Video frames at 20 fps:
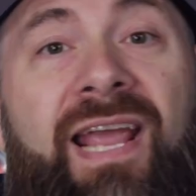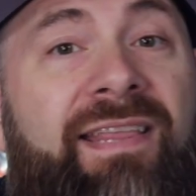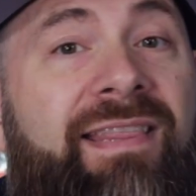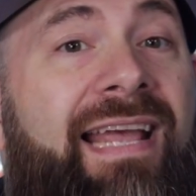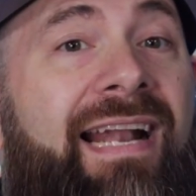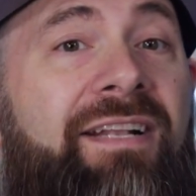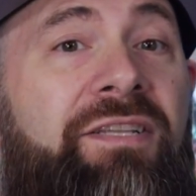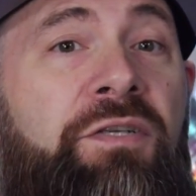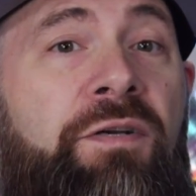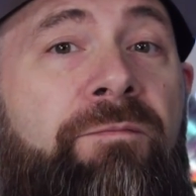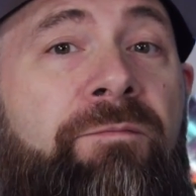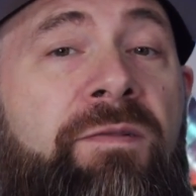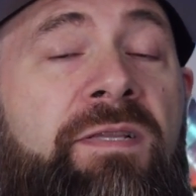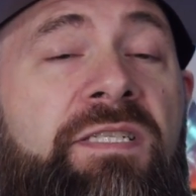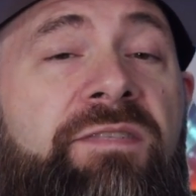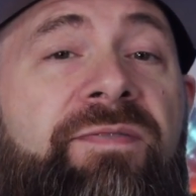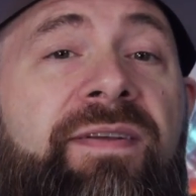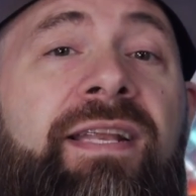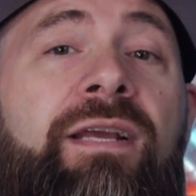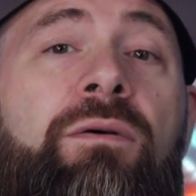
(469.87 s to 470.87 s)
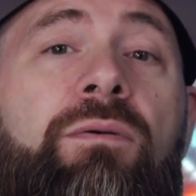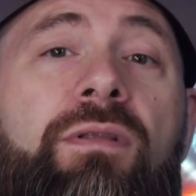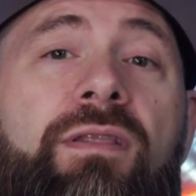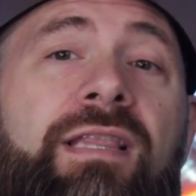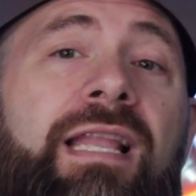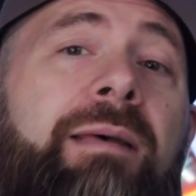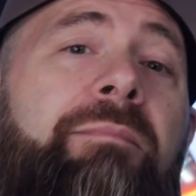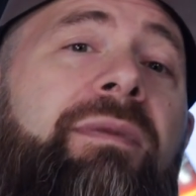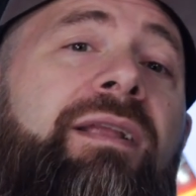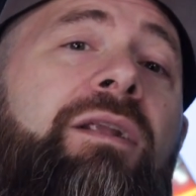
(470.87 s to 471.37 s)
And that'll do it for this video.
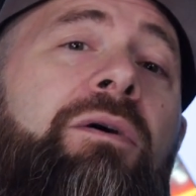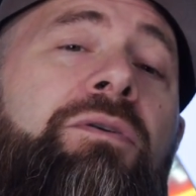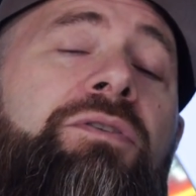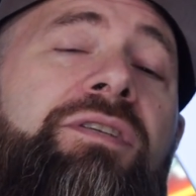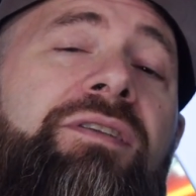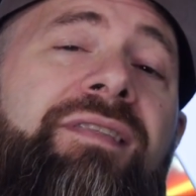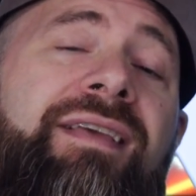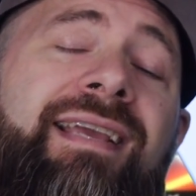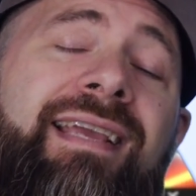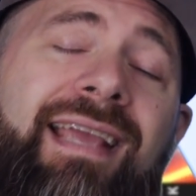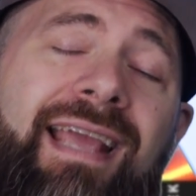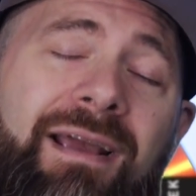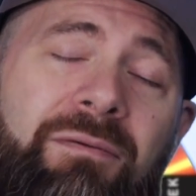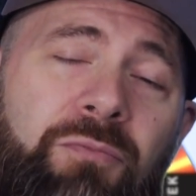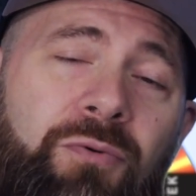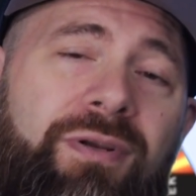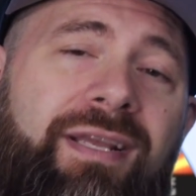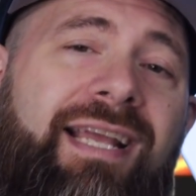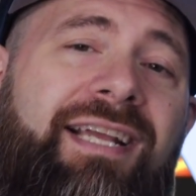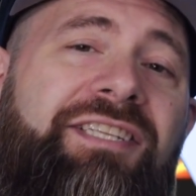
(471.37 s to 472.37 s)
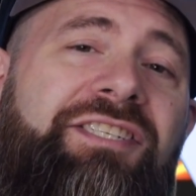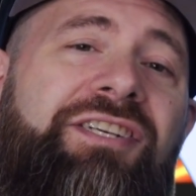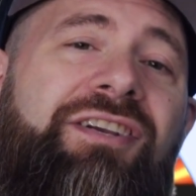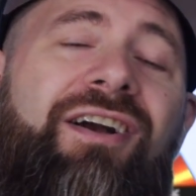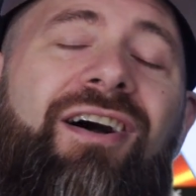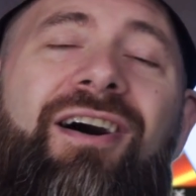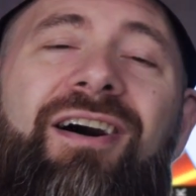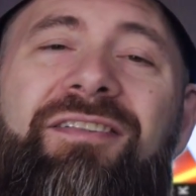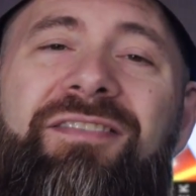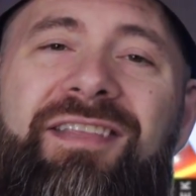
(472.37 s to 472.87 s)
Let me know what you think, and we'll catch you
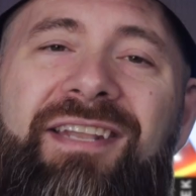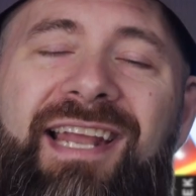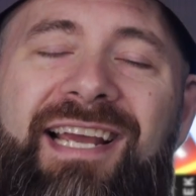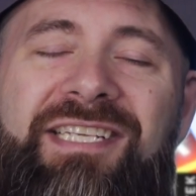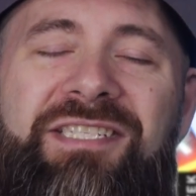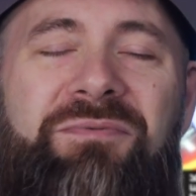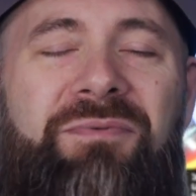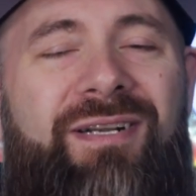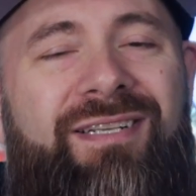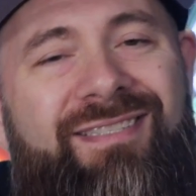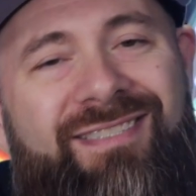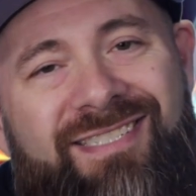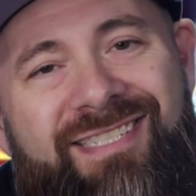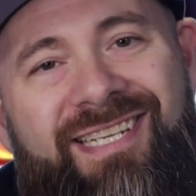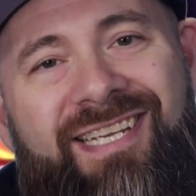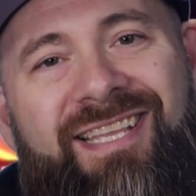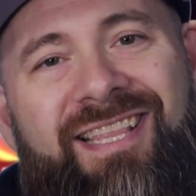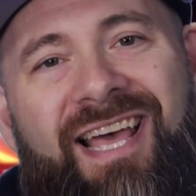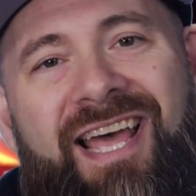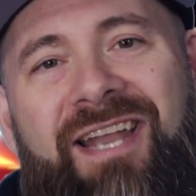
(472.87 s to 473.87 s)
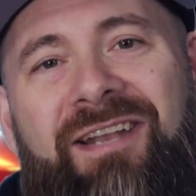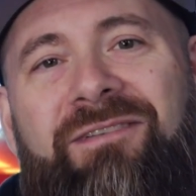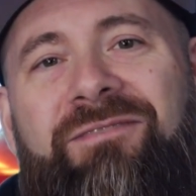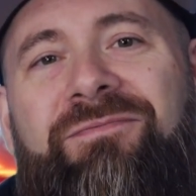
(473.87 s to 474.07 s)
on the next one. See you then.